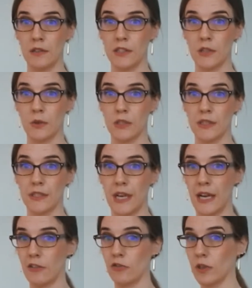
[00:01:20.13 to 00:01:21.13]
So it's
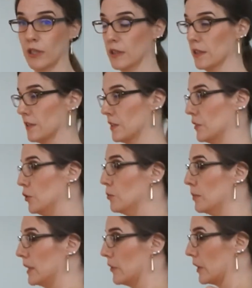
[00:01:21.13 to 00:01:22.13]
actually the
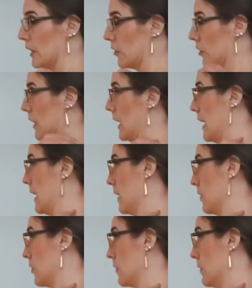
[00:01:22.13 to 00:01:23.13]
superior
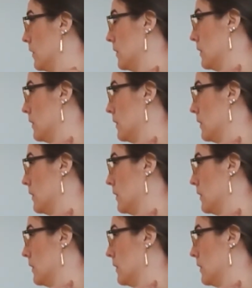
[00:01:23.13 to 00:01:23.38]
angle